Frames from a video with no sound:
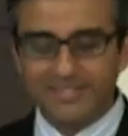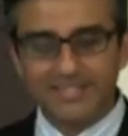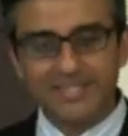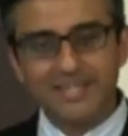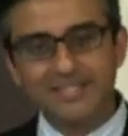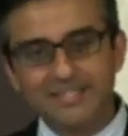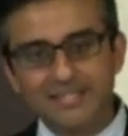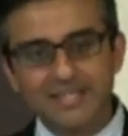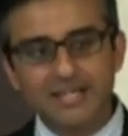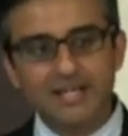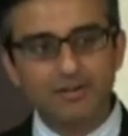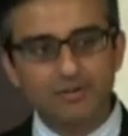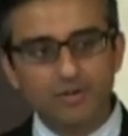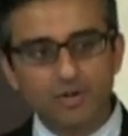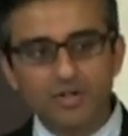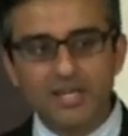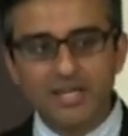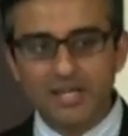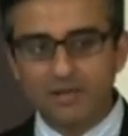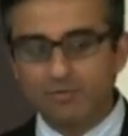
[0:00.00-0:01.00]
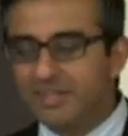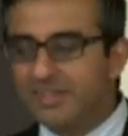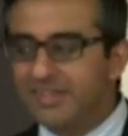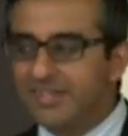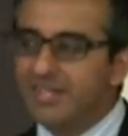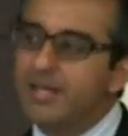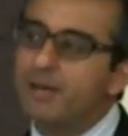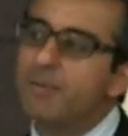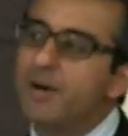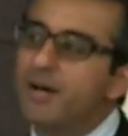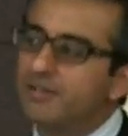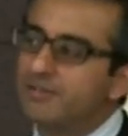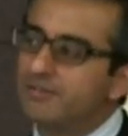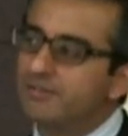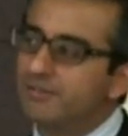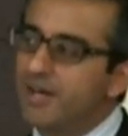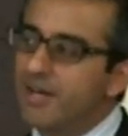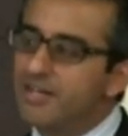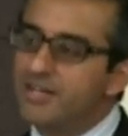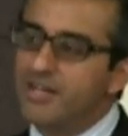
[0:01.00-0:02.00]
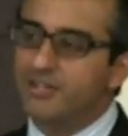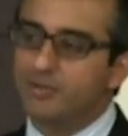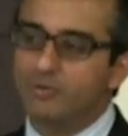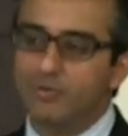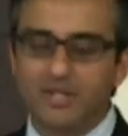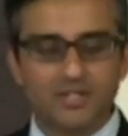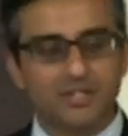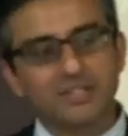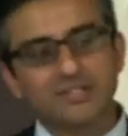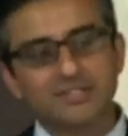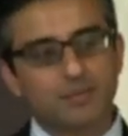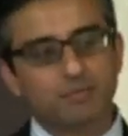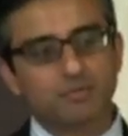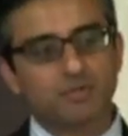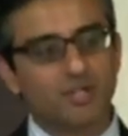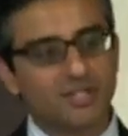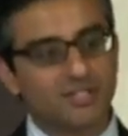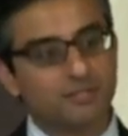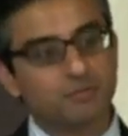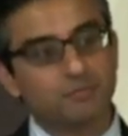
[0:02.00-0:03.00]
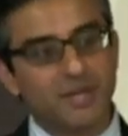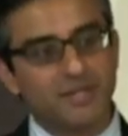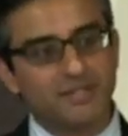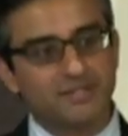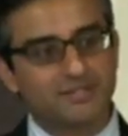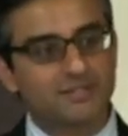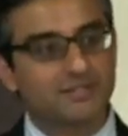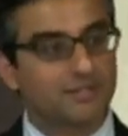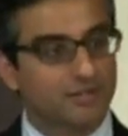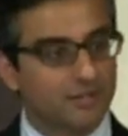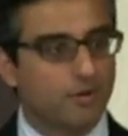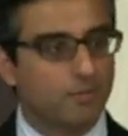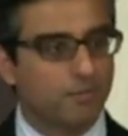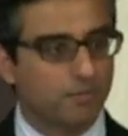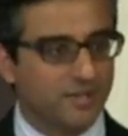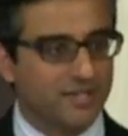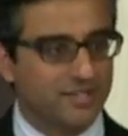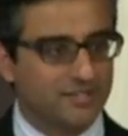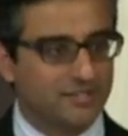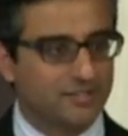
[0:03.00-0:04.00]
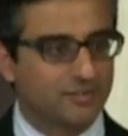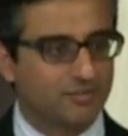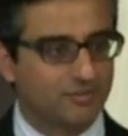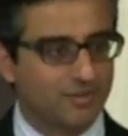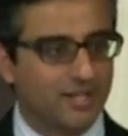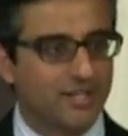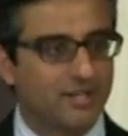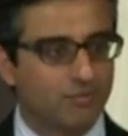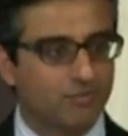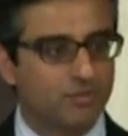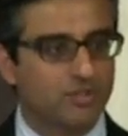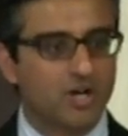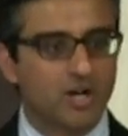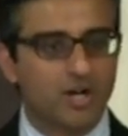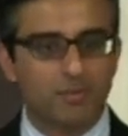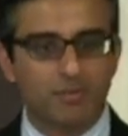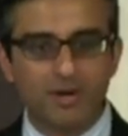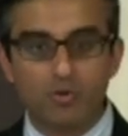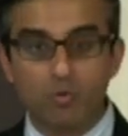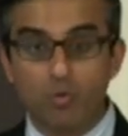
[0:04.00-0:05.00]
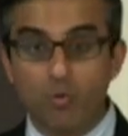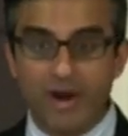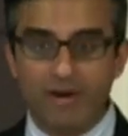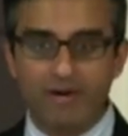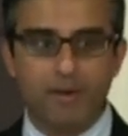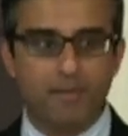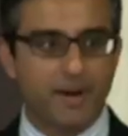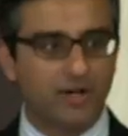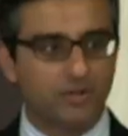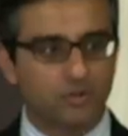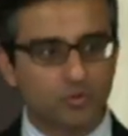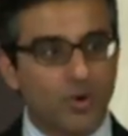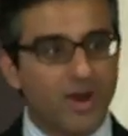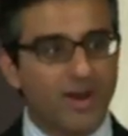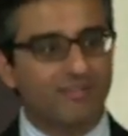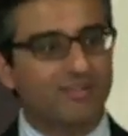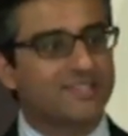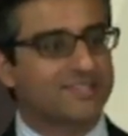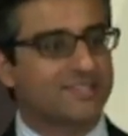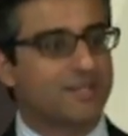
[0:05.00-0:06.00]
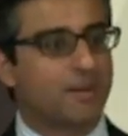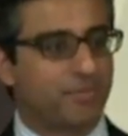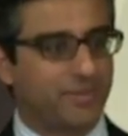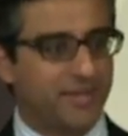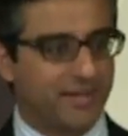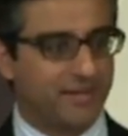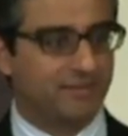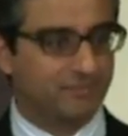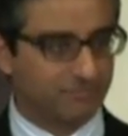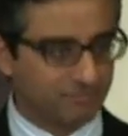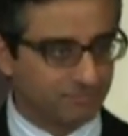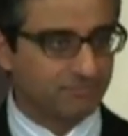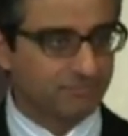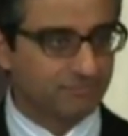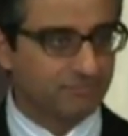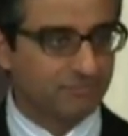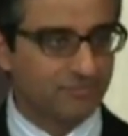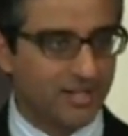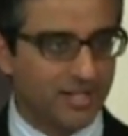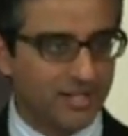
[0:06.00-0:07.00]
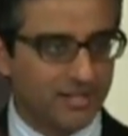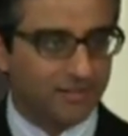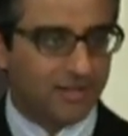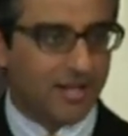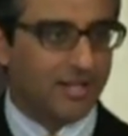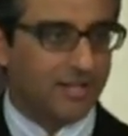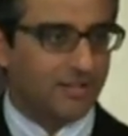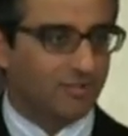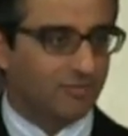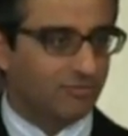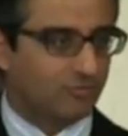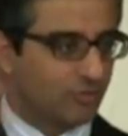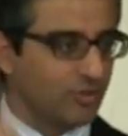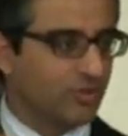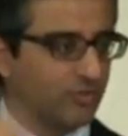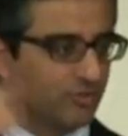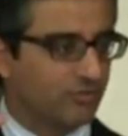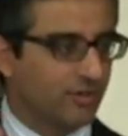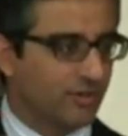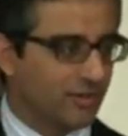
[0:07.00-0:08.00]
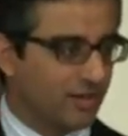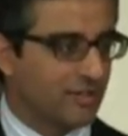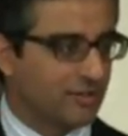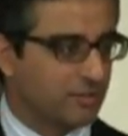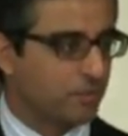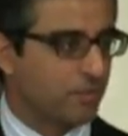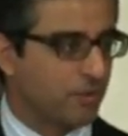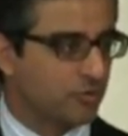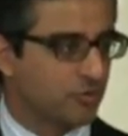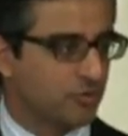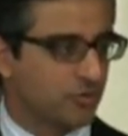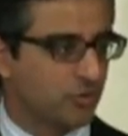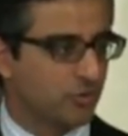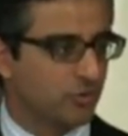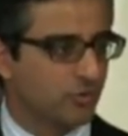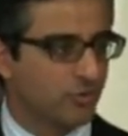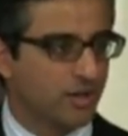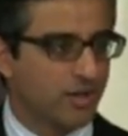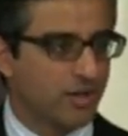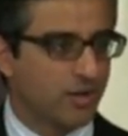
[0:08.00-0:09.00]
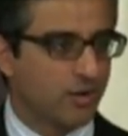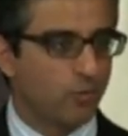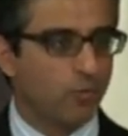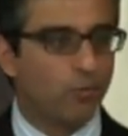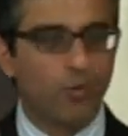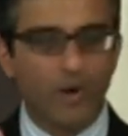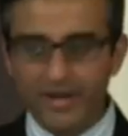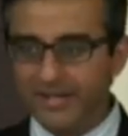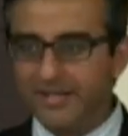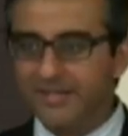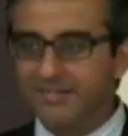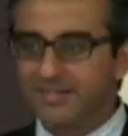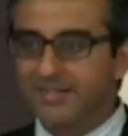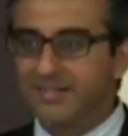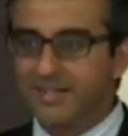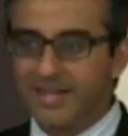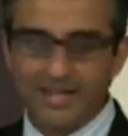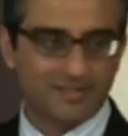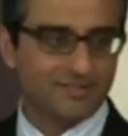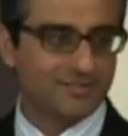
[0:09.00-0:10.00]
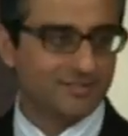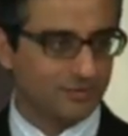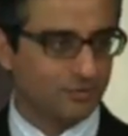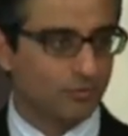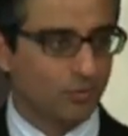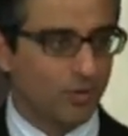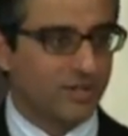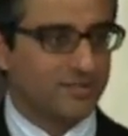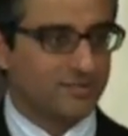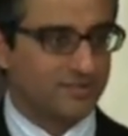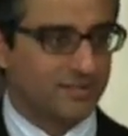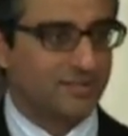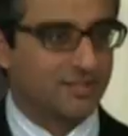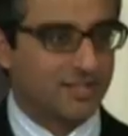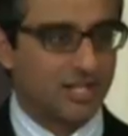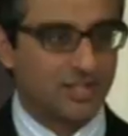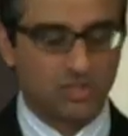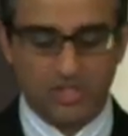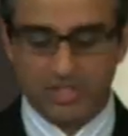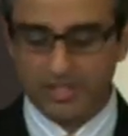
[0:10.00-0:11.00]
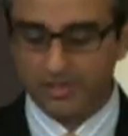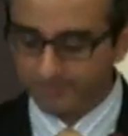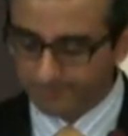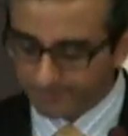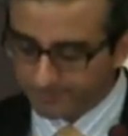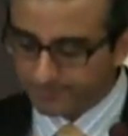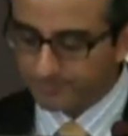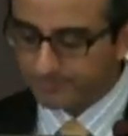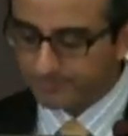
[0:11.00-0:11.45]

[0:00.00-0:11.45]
with the idea, okay, can we think about another way to conceptualize space or place, right? And we talk about whereabouts. Where is something, right, kind of, with, as opposed to what is it next, what is it touching?